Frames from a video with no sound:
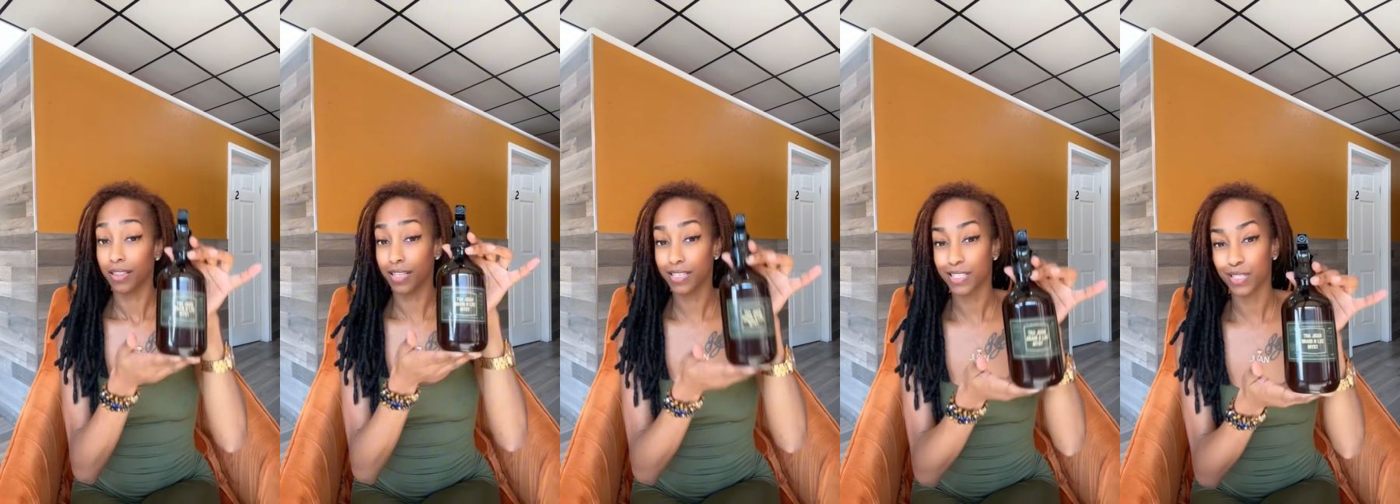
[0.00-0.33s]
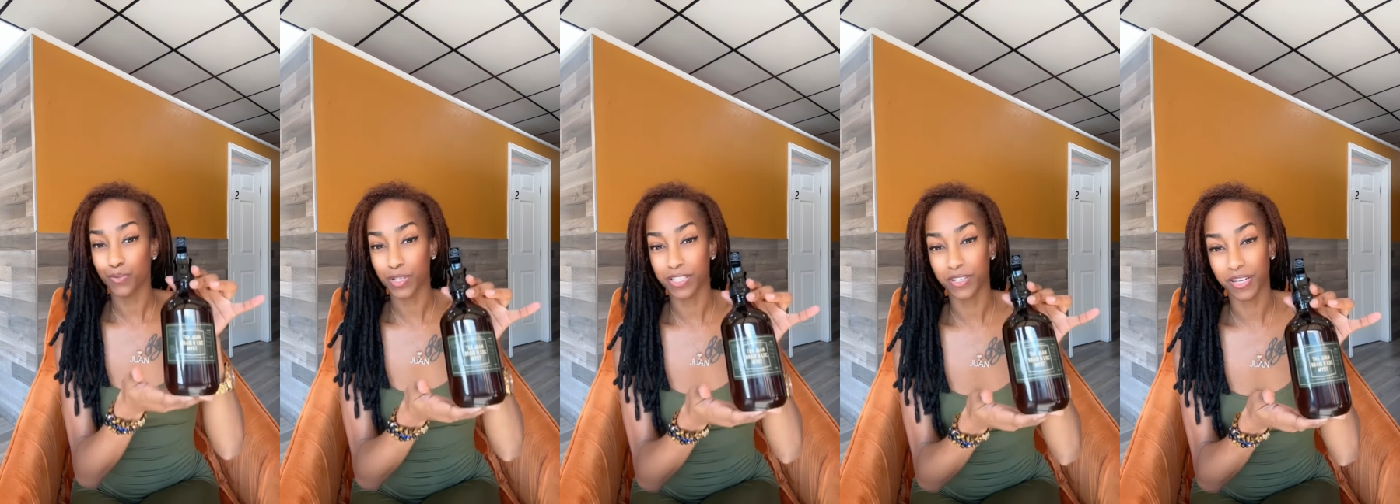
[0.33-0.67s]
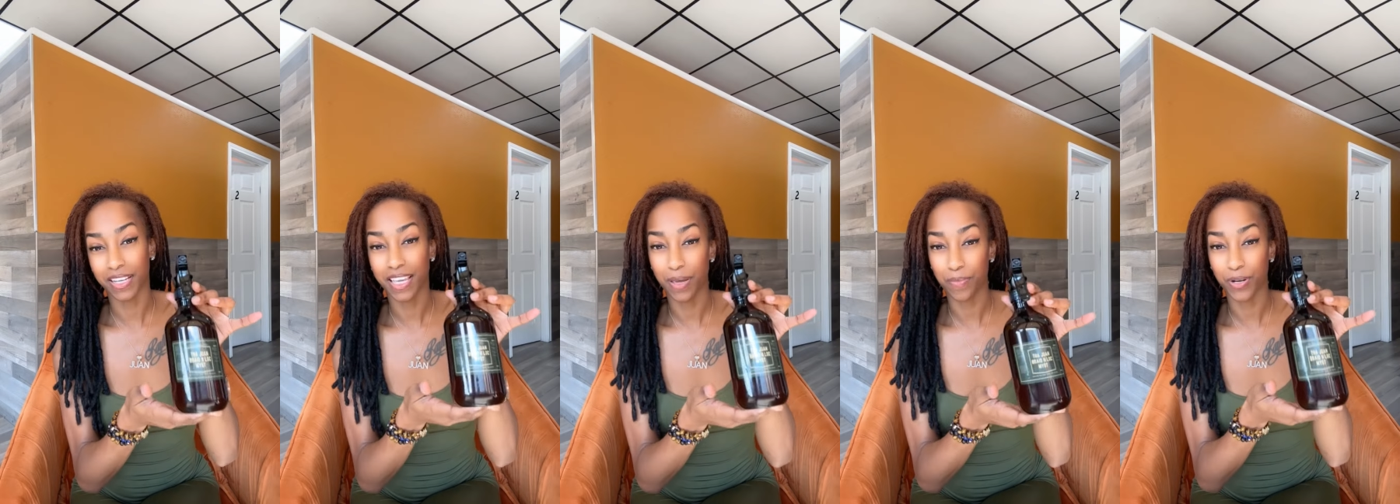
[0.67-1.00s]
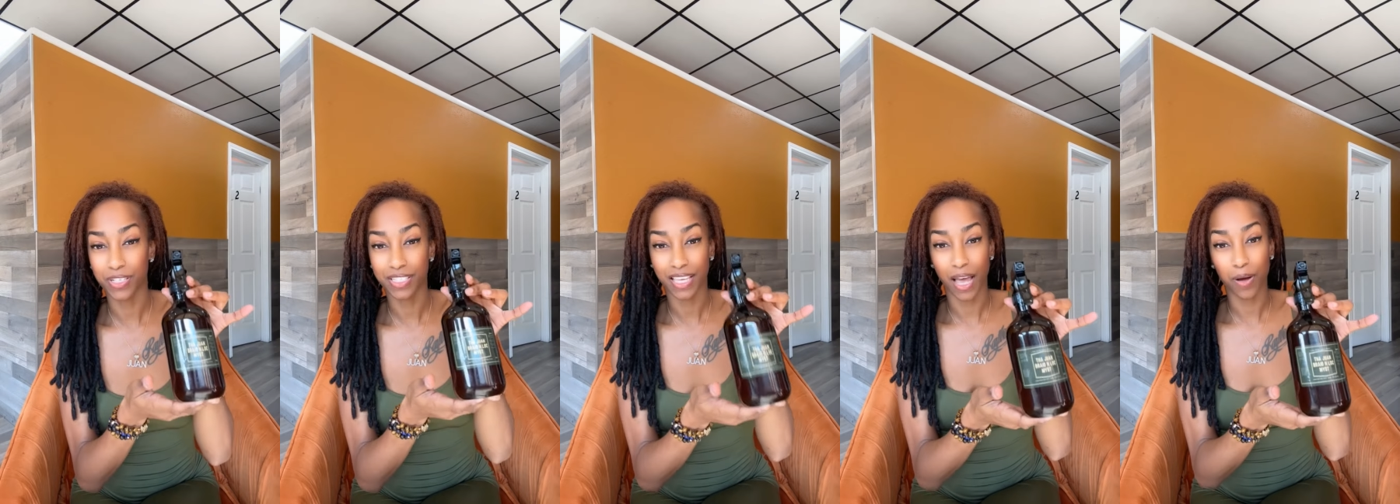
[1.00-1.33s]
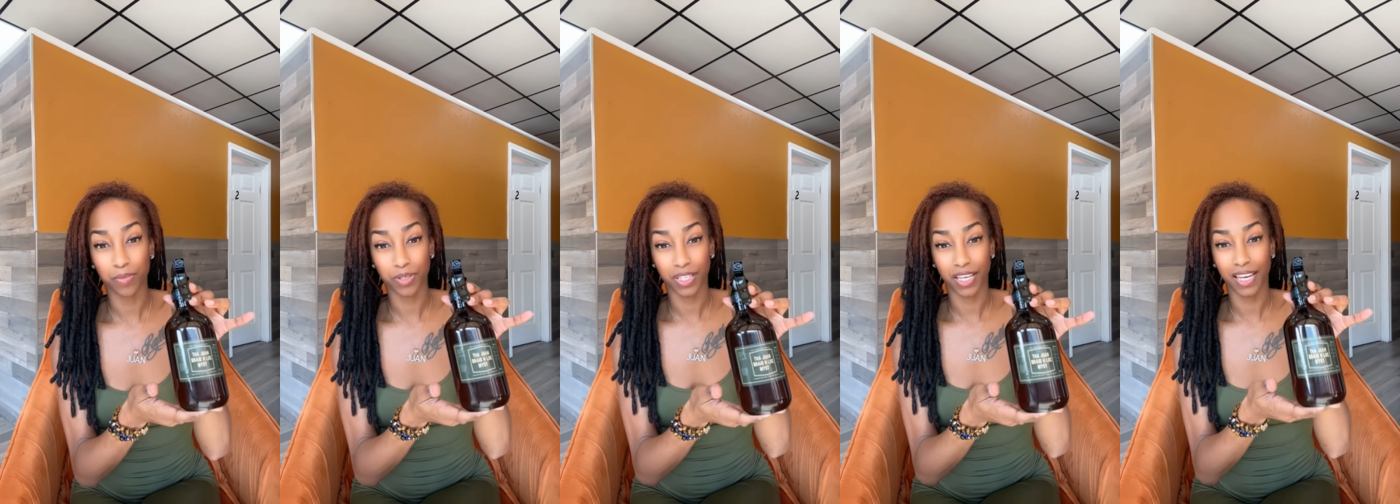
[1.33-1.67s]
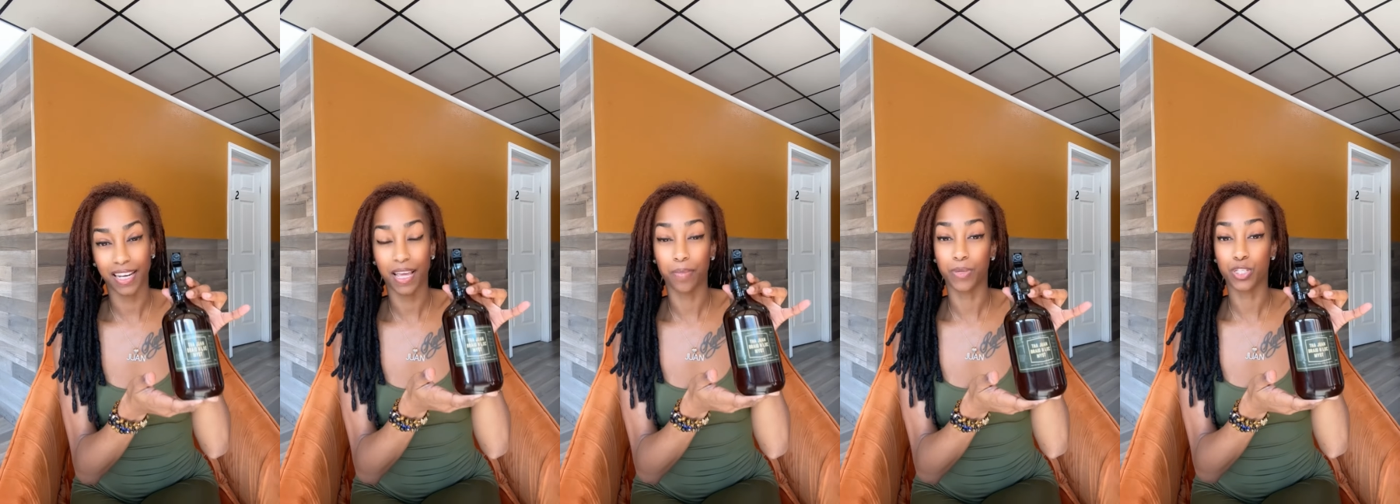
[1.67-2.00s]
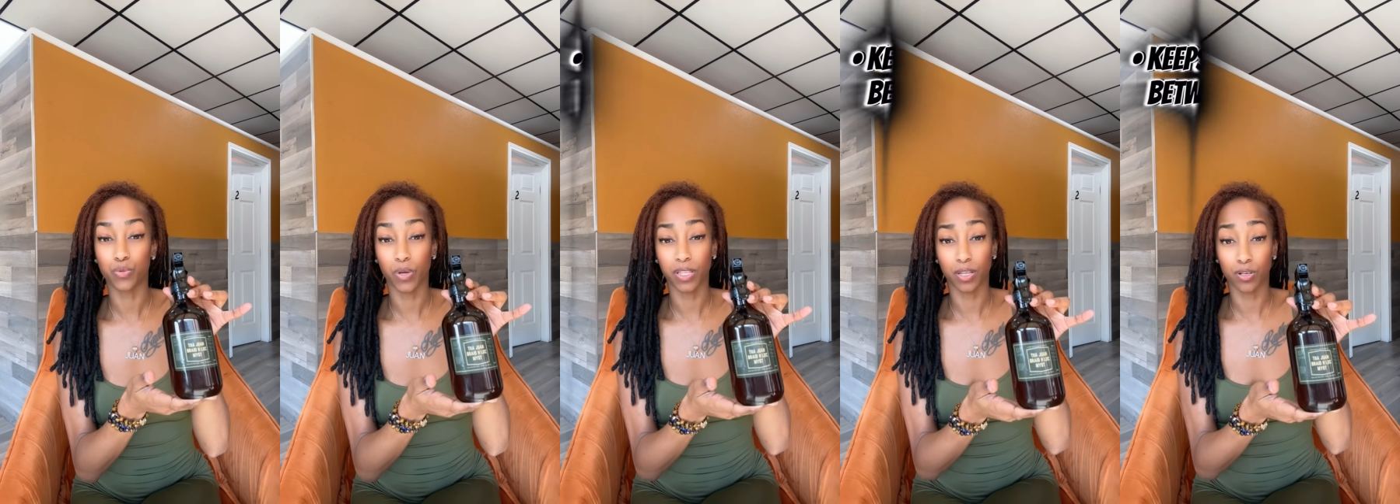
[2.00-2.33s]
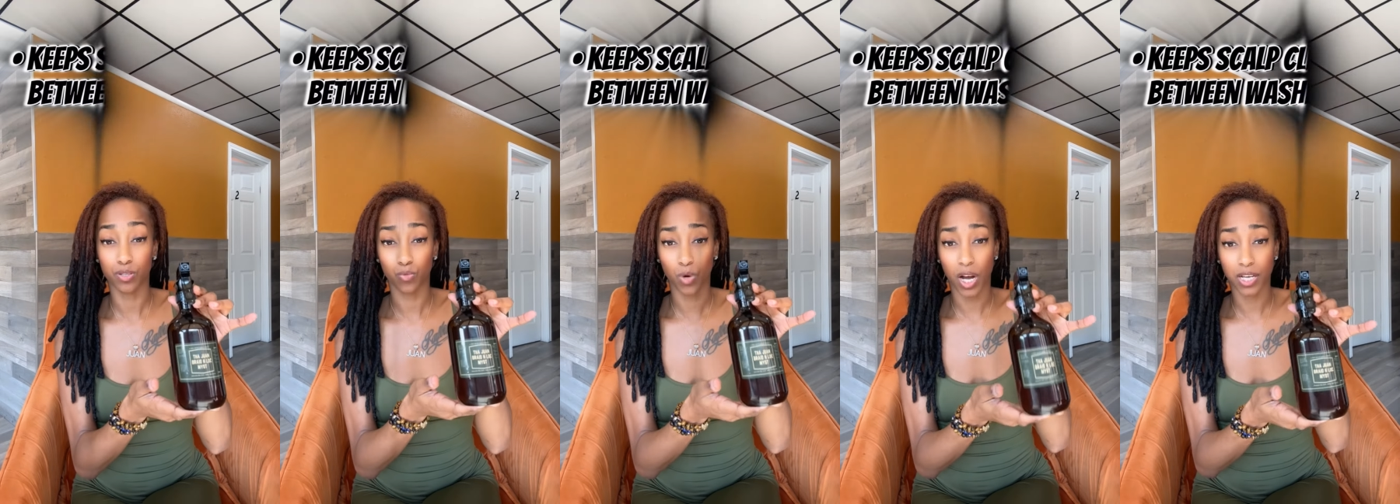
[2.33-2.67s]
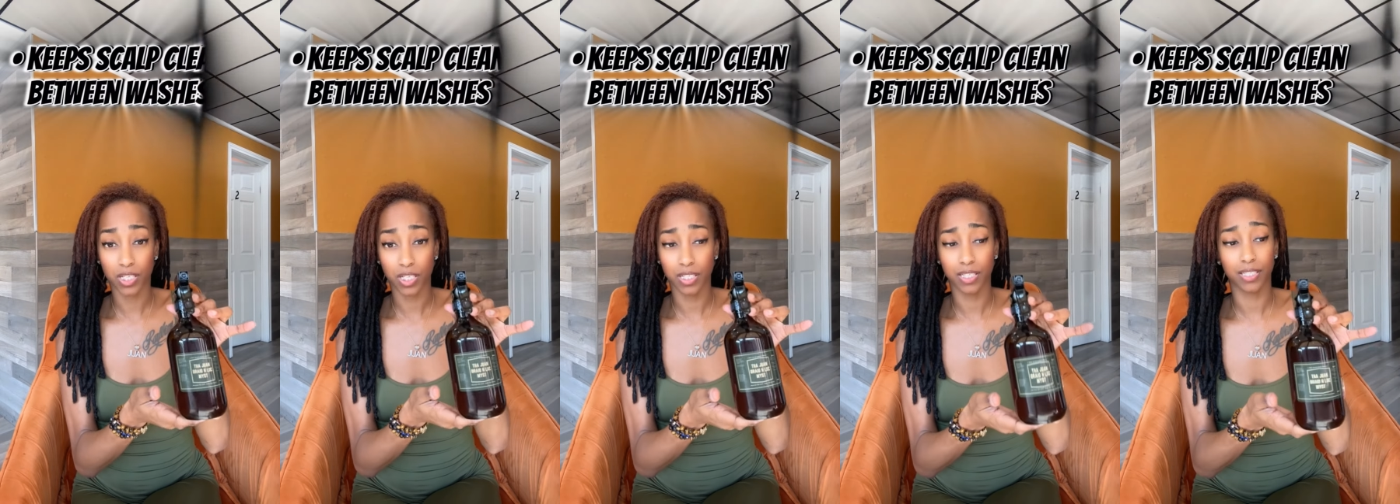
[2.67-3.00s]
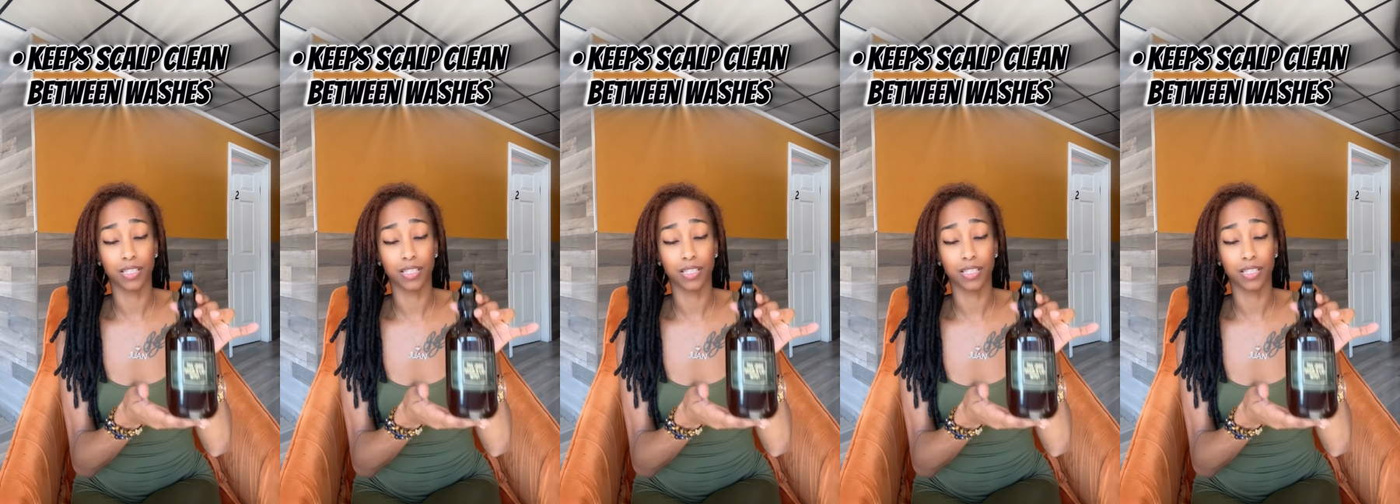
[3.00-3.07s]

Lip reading: This is what's going to keep your scalp clean in between those washes.